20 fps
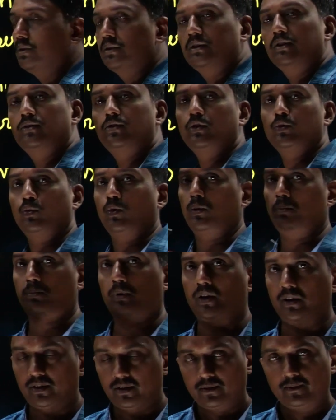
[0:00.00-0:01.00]
This is one
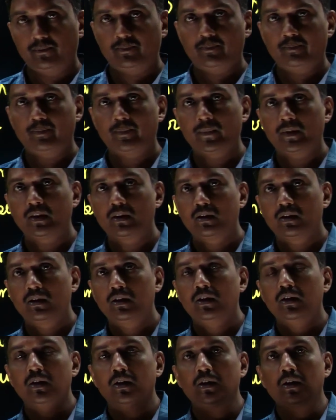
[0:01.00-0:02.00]
part.
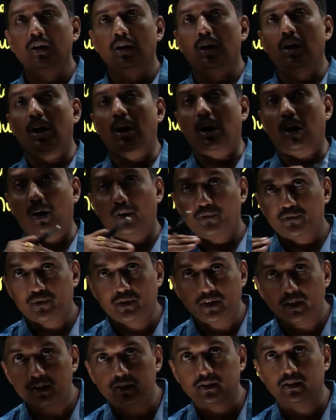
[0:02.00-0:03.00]

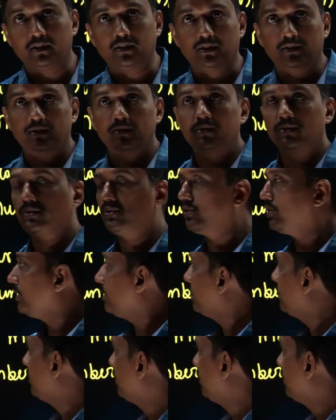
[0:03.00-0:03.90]
After this,